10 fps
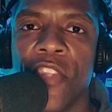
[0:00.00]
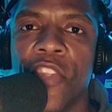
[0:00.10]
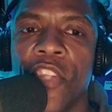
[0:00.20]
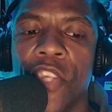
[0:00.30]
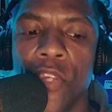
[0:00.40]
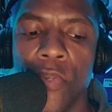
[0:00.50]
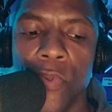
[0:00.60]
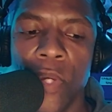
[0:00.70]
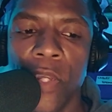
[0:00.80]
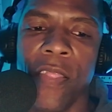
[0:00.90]

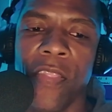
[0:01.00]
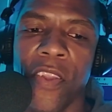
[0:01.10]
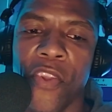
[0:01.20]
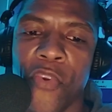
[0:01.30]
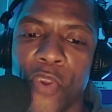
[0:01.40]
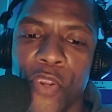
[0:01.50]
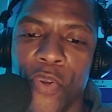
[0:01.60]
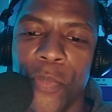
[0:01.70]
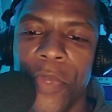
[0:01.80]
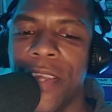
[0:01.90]
to the
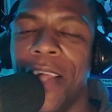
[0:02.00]
groom